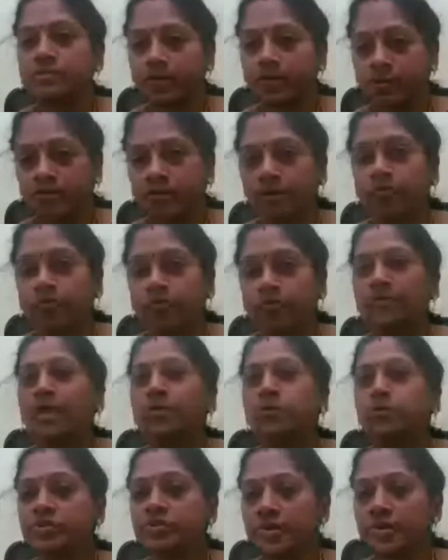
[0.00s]
clear, then
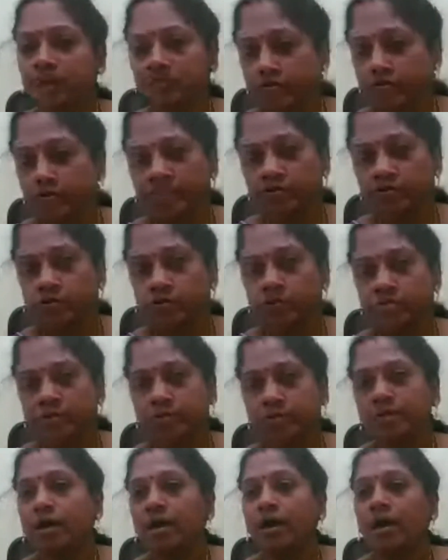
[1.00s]
you start the
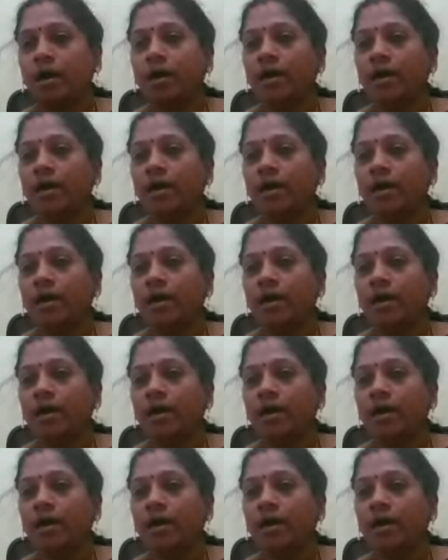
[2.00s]
transfusion.